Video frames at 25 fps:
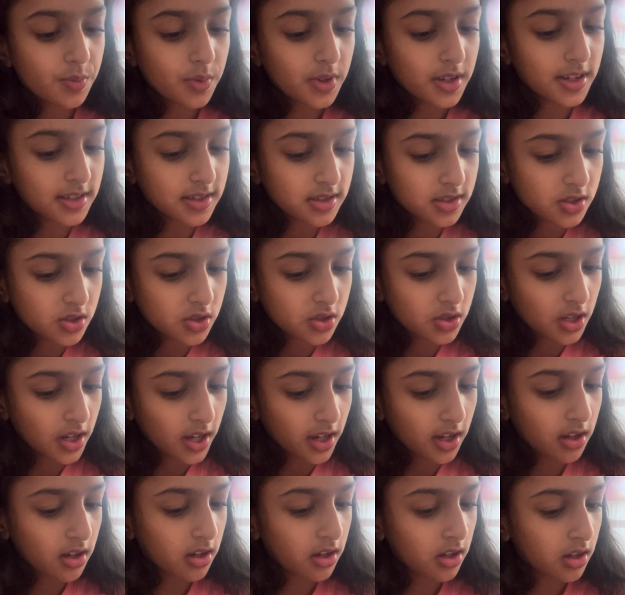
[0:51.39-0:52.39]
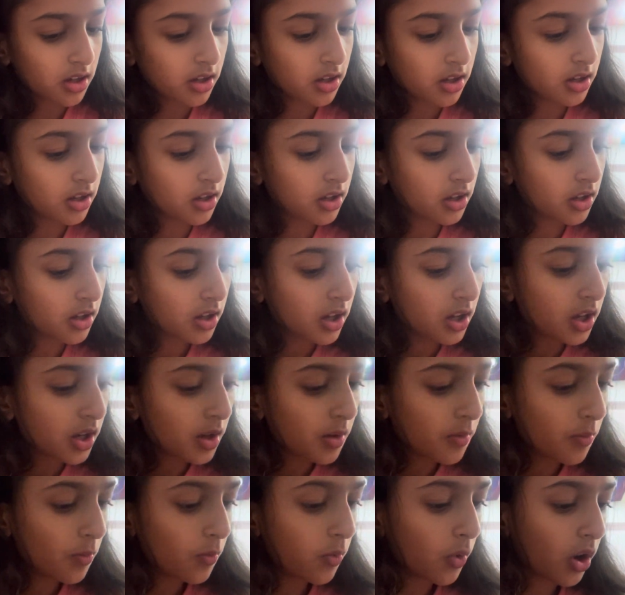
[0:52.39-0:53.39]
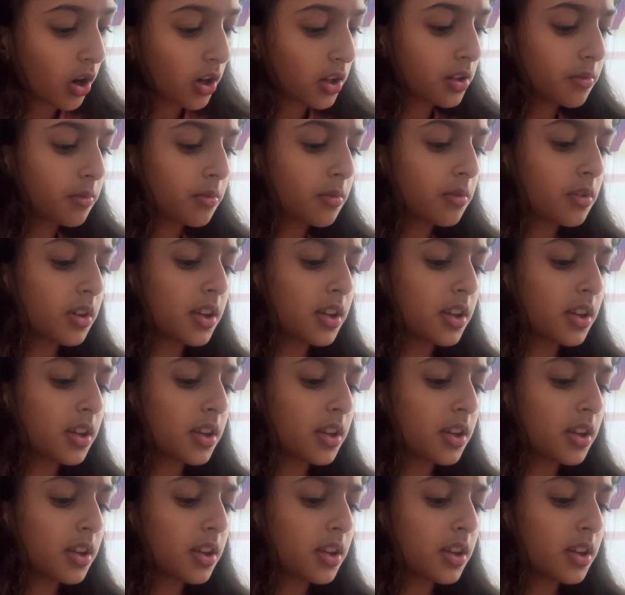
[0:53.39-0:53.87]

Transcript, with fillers: one and check what.